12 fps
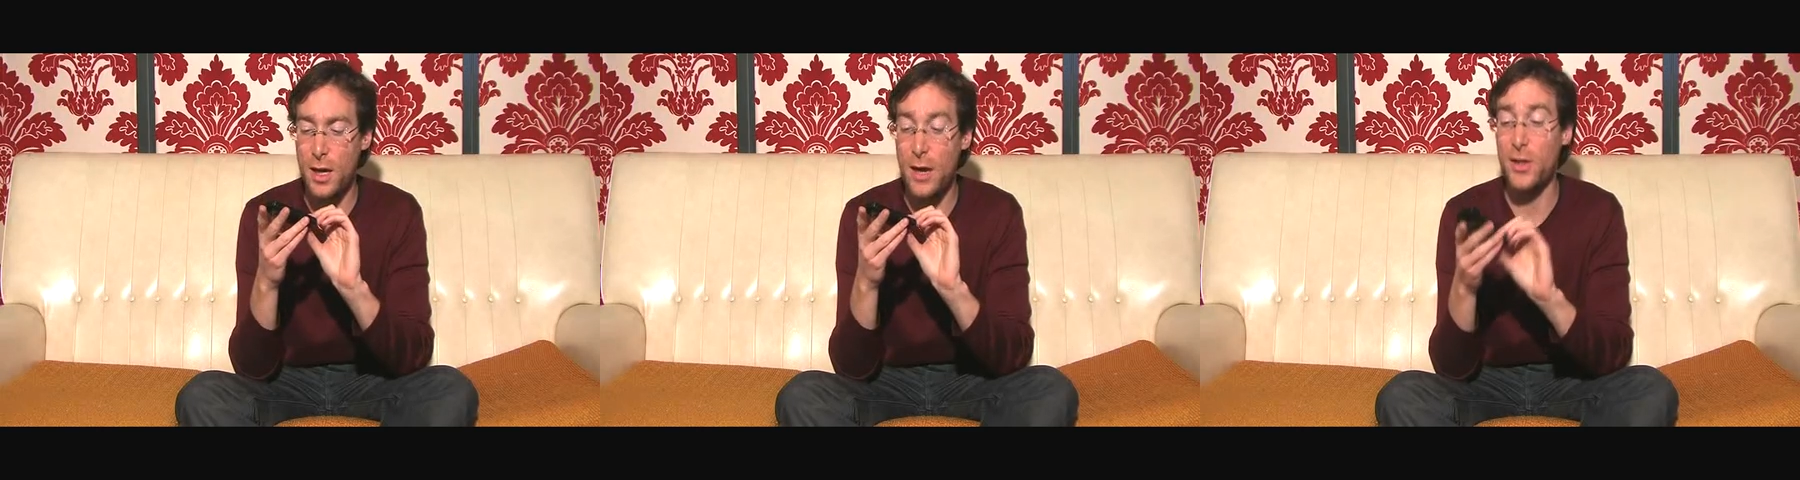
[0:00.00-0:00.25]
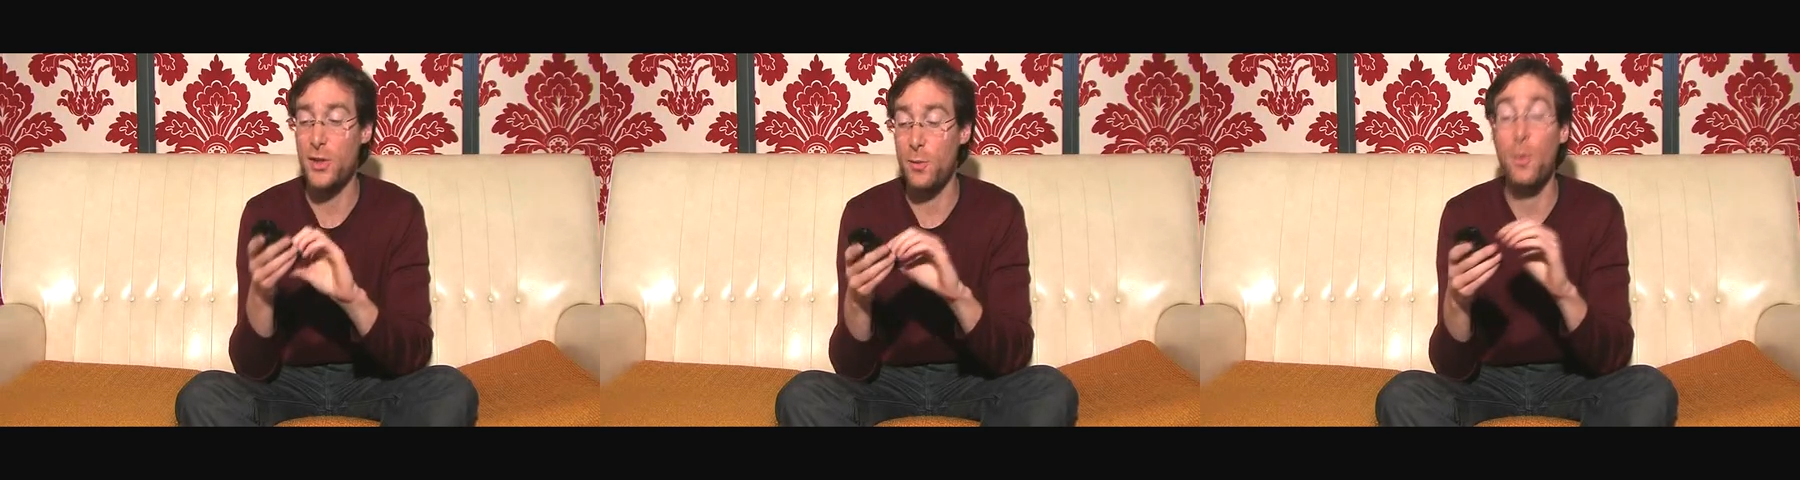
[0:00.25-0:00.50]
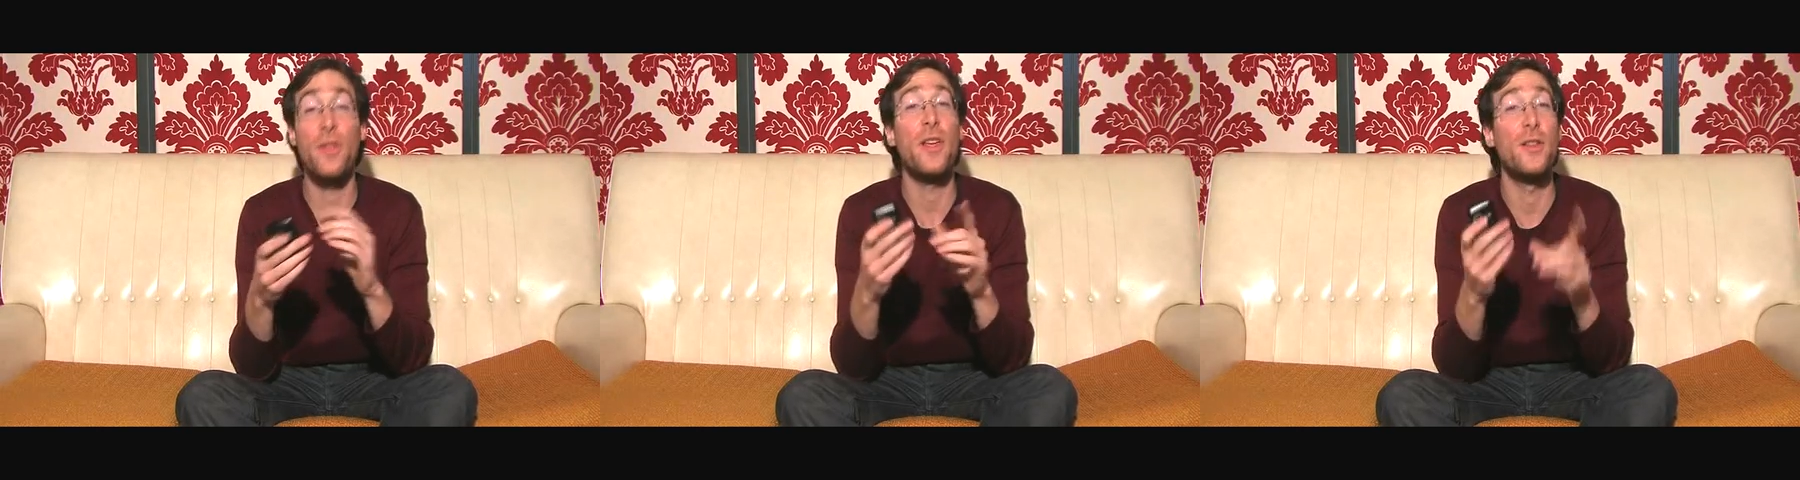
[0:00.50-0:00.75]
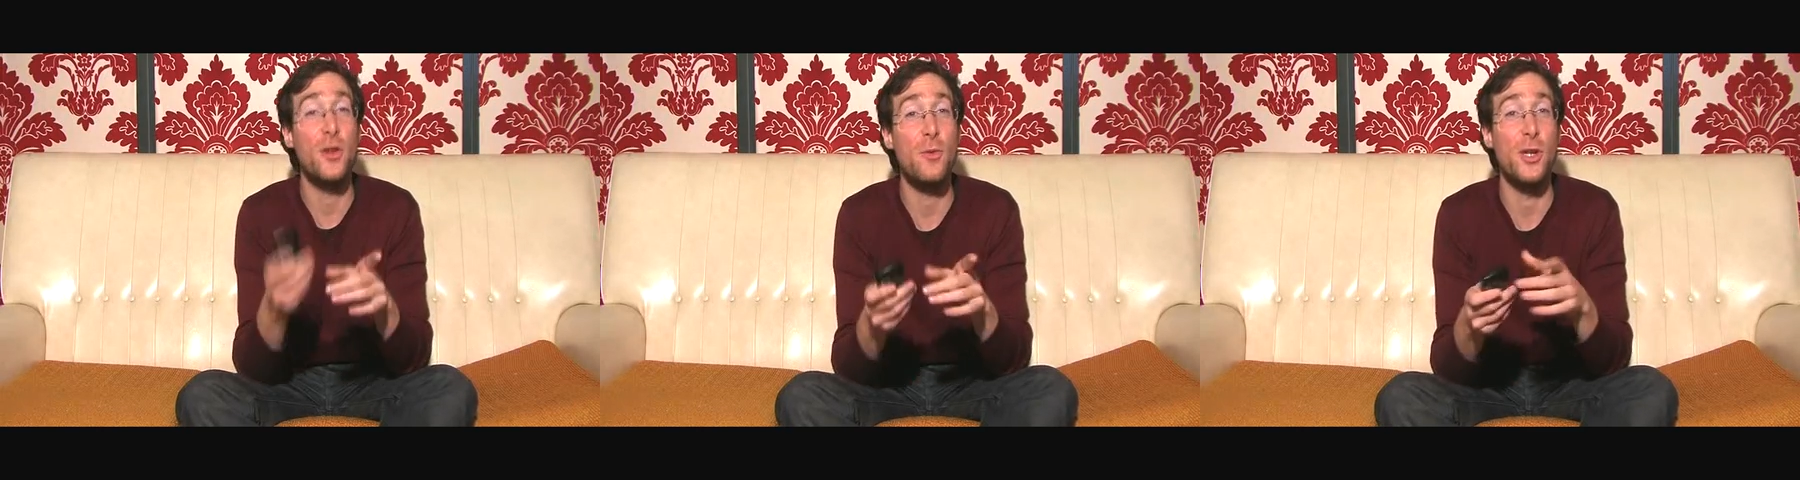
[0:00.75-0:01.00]
Actually, one
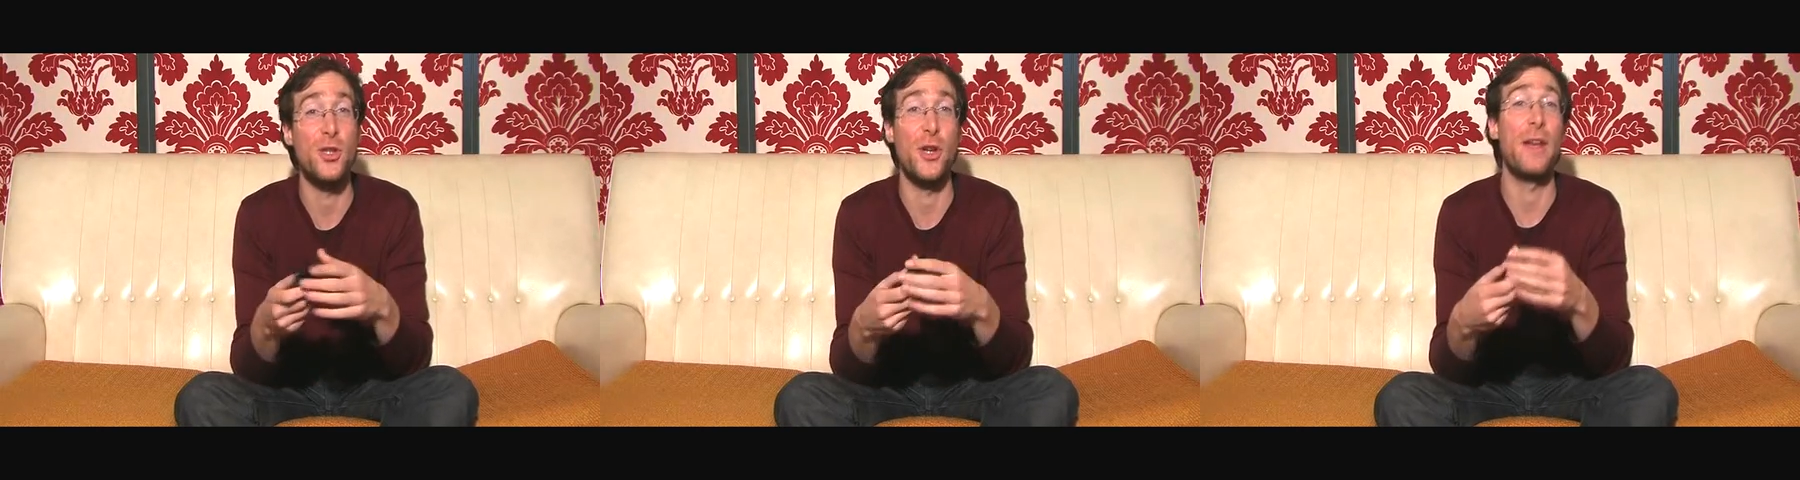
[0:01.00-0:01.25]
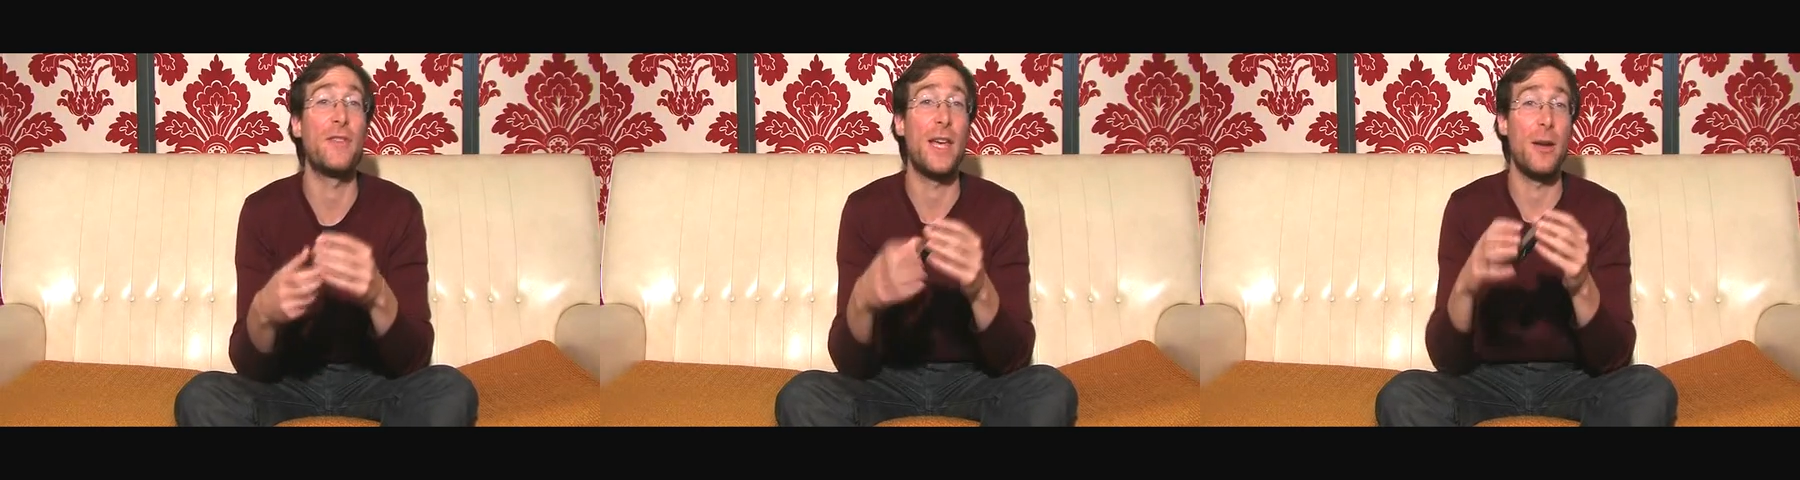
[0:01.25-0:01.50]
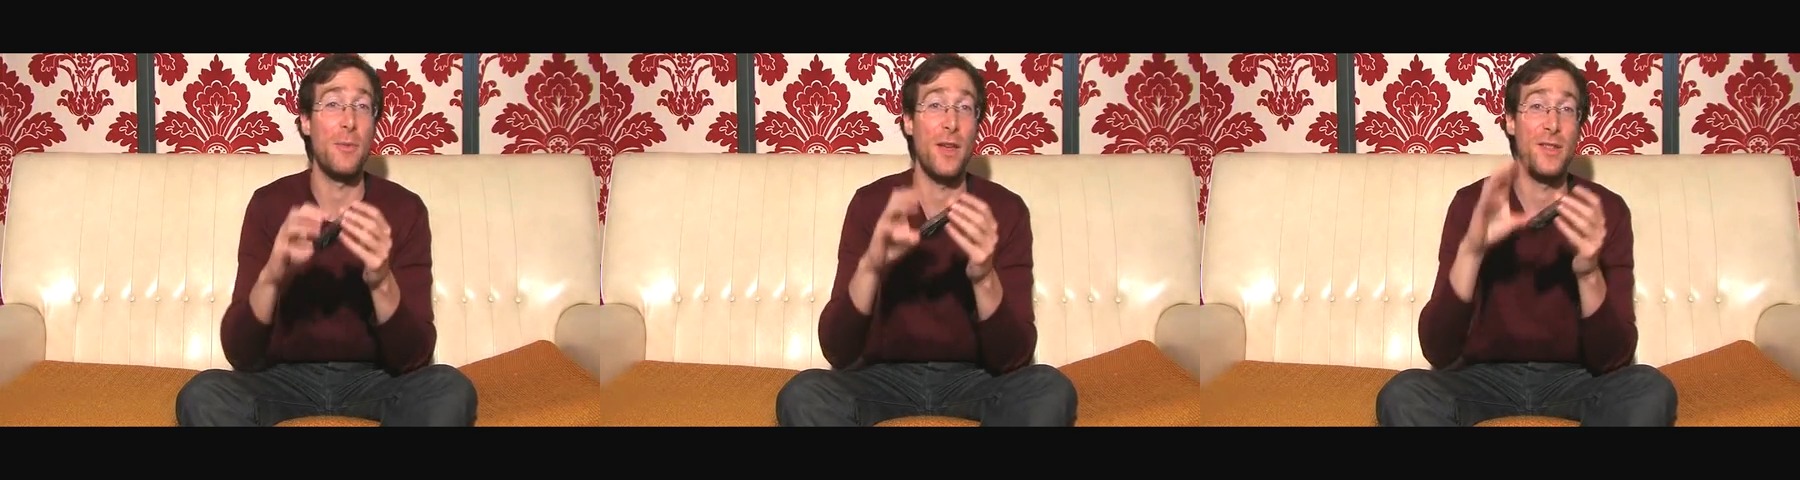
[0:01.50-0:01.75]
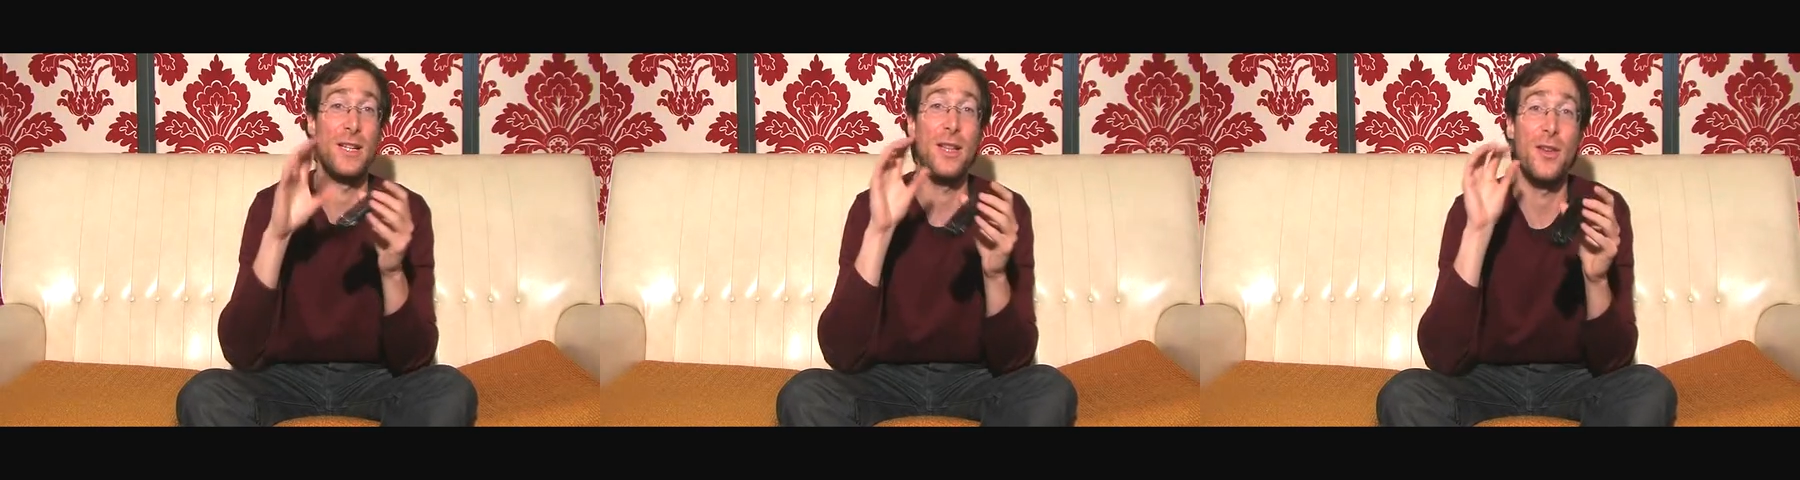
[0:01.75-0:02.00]
thing I do want to show you, I have to get up
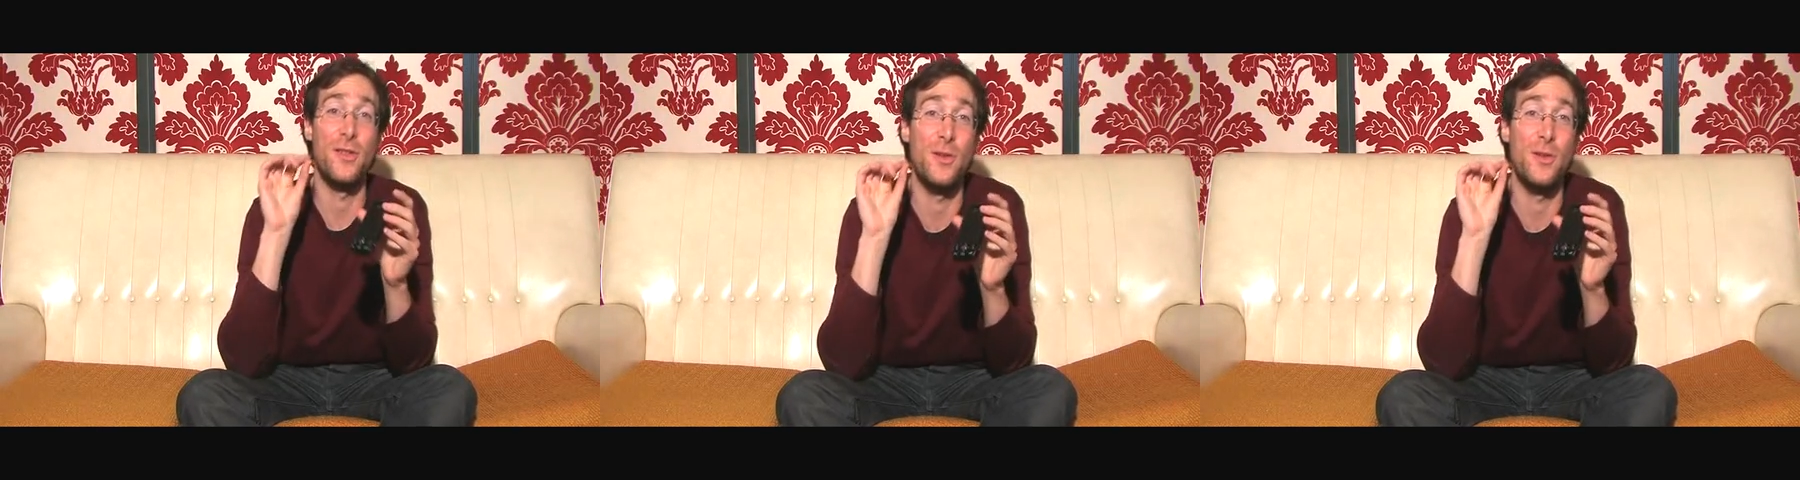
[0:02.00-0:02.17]
nice and close,